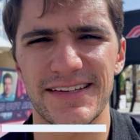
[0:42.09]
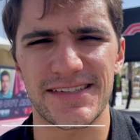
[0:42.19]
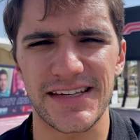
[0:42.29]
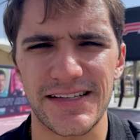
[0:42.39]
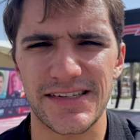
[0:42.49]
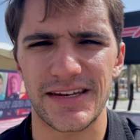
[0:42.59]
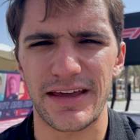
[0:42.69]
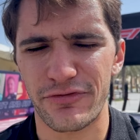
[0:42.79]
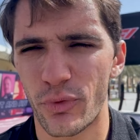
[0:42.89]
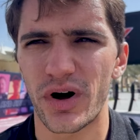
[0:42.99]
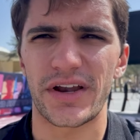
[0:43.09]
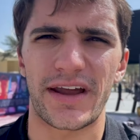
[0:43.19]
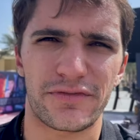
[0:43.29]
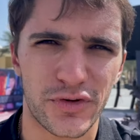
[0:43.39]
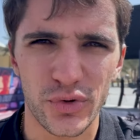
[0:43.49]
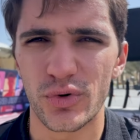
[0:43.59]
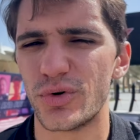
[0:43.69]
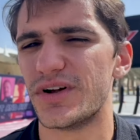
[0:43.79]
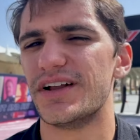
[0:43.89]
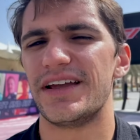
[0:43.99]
scenes in F1, F2,